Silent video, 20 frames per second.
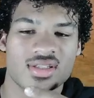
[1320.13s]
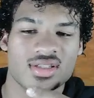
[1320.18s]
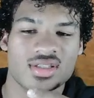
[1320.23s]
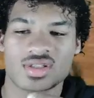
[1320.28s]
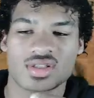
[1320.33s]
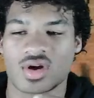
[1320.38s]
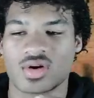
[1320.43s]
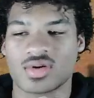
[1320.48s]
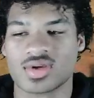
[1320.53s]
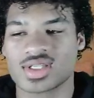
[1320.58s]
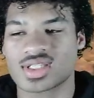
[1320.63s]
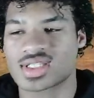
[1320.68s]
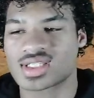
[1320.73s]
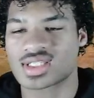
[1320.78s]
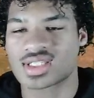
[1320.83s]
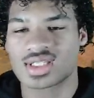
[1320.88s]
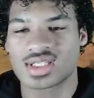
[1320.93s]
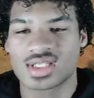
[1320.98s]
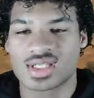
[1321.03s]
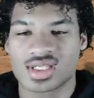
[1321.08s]
You know, it's
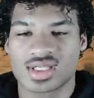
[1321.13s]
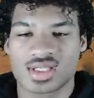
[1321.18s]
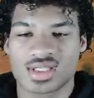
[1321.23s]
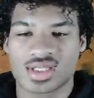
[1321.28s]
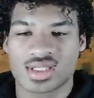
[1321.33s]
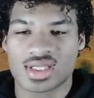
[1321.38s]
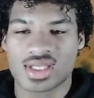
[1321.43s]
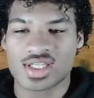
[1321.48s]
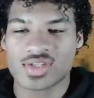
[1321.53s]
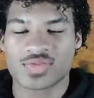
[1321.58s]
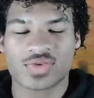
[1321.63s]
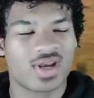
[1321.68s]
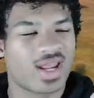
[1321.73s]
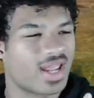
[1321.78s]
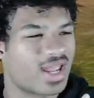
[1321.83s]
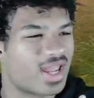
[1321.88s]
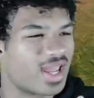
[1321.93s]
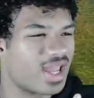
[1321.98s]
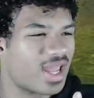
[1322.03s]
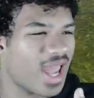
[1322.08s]
for
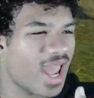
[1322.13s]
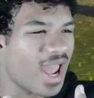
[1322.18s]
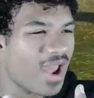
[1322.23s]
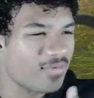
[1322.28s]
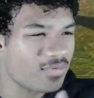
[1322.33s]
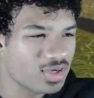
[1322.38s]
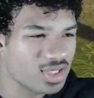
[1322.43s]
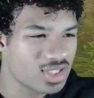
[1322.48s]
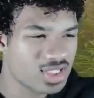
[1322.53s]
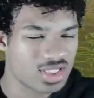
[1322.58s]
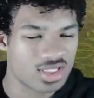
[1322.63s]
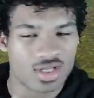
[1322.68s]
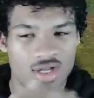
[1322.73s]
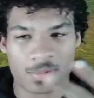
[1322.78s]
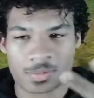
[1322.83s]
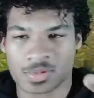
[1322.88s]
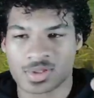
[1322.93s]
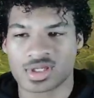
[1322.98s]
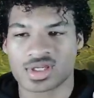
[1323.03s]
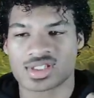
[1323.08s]
like average and
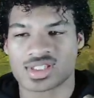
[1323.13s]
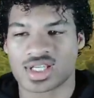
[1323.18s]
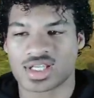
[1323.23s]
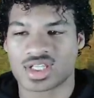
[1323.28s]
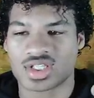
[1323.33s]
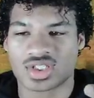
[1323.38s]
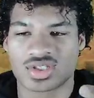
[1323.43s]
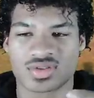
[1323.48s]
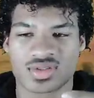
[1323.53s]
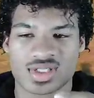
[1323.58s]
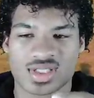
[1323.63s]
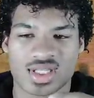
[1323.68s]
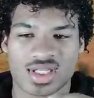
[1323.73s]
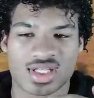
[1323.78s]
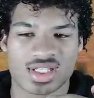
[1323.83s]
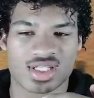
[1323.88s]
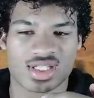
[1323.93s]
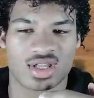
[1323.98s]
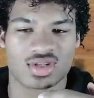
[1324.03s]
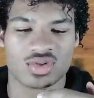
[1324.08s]
up players, I guess you could say,
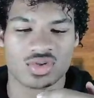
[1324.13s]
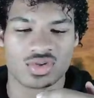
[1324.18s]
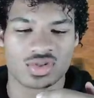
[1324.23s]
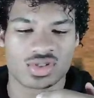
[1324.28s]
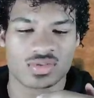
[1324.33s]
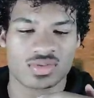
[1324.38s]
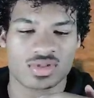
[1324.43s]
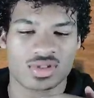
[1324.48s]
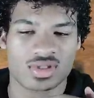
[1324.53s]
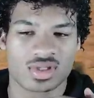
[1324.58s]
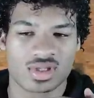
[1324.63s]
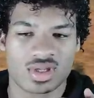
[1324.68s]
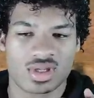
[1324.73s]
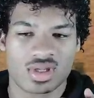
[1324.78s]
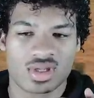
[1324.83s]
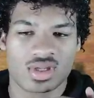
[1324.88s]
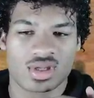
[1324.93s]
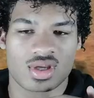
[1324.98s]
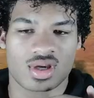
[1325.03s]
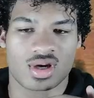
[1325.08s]
that's not new to it.
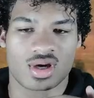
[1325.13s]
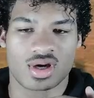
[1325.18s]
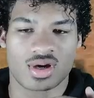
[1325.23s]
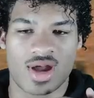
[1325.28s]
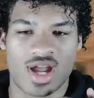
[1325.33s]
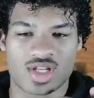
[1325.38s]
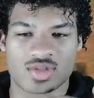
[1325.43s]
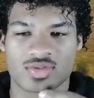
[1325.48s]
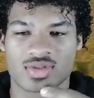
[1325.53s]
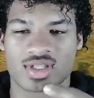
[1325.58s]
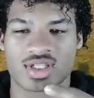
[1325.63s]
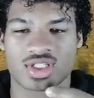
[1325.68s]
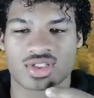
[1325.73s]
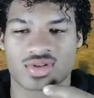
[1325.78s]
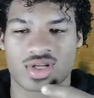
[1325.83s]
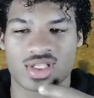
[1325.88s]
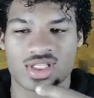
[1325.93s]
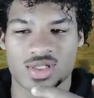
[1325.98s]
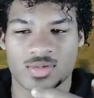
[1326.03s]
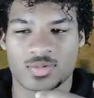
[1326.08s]
I just want to get
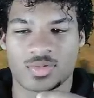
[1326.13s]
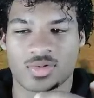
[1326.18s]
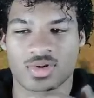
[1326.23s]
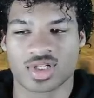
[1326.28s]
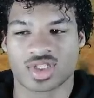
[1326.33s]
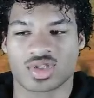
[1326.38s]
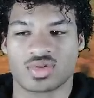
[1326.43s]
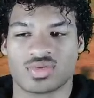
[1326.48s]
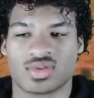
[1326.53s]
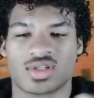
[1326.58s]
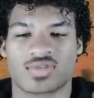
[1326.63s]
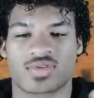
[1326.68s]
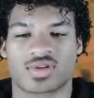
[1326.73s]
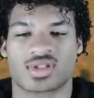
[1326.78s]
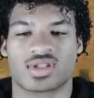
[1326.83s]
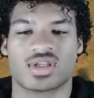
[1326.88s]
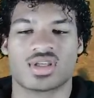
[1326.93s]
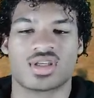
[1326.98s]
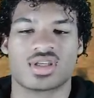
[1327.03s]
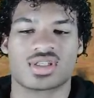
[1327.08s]
straight to the point and show different
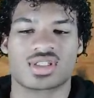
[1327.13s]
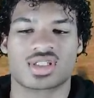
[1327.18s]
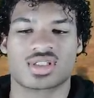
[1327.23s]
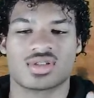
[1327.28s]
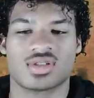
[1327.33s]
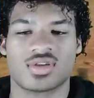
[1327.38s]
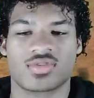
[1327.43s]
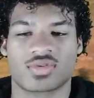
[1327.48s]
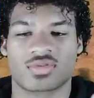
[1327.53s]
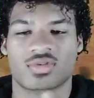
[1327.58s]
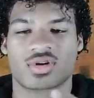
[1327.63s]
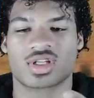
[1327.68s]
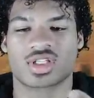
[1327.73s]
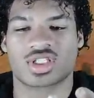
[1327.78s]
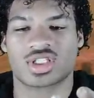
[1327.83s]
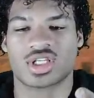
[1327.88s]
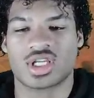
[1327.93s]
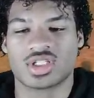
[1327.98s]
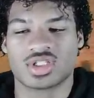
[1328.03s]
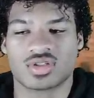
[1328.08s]
things, different rush
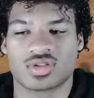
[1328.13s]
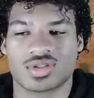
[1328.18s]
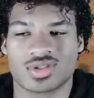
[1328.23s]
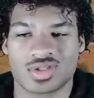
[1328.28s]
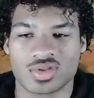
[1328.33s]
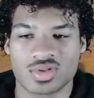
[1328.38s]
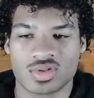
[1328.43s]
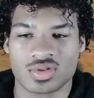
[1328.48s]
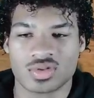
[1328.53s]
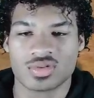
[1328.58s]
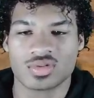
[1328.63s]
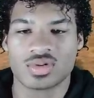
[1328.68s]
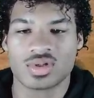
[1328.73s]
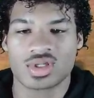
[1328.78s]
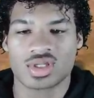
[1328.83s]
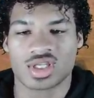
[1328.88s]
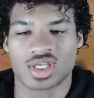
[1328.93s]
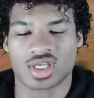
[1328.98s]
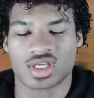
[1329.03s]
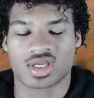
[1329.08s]
chains you could do,
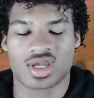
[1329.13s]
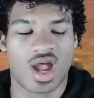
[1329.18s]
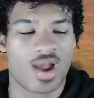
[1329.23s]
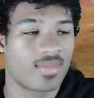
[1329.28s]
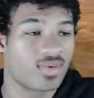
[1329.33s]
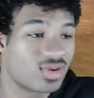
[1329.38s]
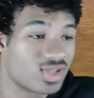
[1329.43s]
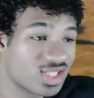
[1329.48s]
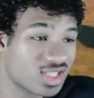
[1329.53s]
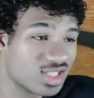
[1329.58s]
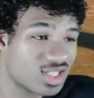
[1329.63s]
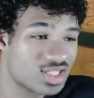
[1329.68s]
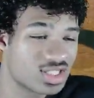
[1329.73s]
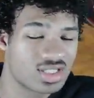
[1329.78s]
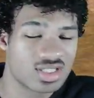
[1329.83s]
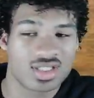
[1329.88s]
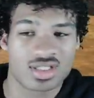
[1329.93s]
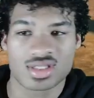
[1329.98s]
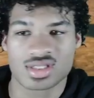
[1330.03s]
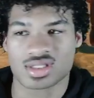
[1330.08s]
combo
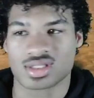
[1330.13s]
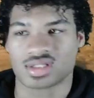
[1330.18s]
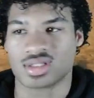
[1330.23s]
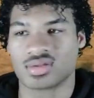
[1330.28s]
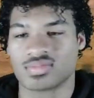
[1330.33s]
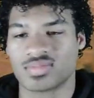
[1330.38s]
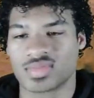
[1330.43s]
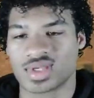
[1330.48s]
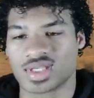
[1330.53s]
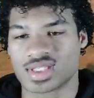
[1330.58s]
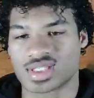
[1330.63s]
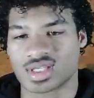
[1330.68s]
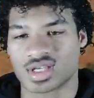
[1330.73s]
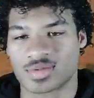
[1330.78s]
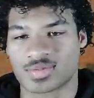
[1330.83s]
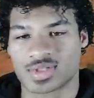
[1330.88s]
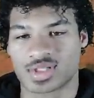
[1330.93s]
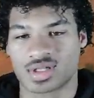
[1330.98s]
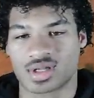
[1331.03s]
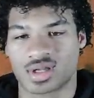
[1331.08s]
extensions and
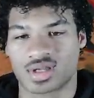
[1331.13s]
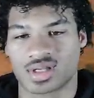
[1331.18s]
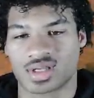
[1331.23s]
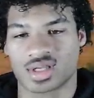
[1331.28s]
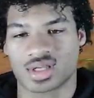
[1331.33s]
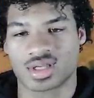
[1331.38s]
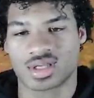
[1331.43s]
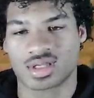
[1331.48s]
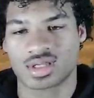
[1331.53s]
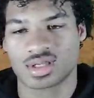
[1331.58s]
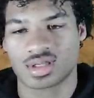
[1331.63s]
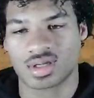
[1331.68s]
mix-ups and all that.